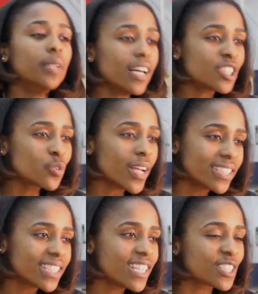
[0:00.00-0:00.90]
Blood,
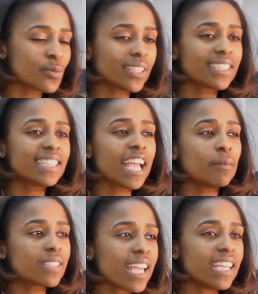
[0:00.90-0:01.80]
sweat, and tears is what this
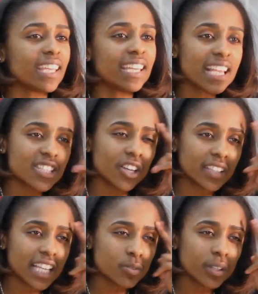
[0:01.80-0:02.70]
game takes, and that's
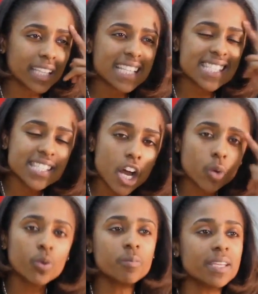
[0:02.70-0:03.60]

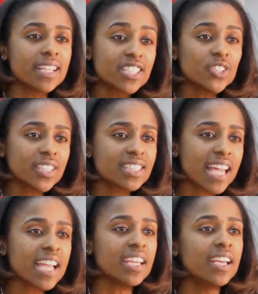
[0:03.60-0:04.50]
stuck with me until this
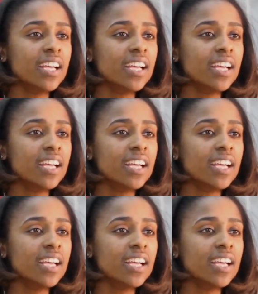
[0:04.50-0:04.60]
day.